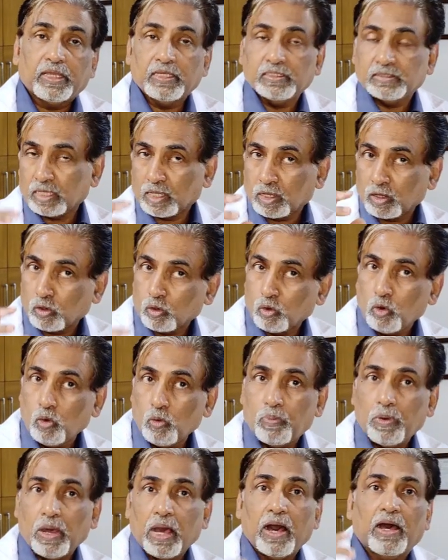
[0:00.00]
is a
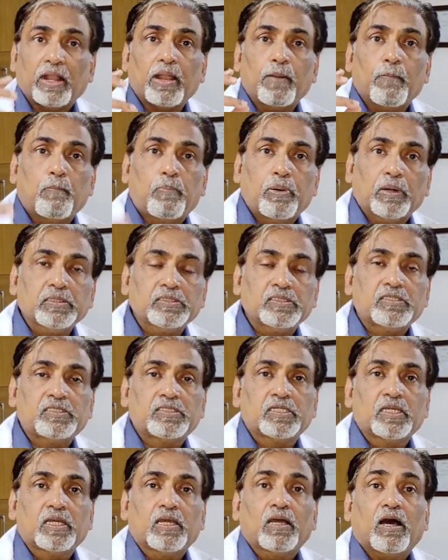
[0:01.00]
group or a
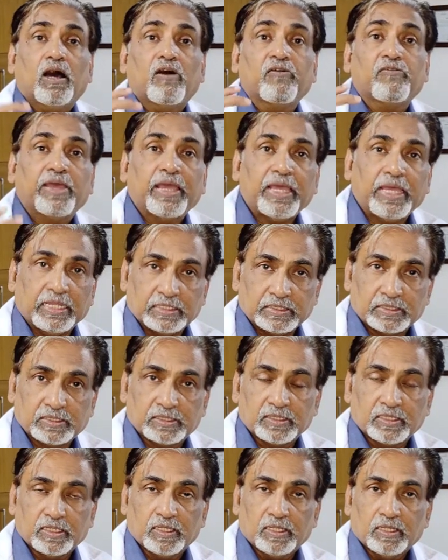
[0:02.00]
bunch of hairs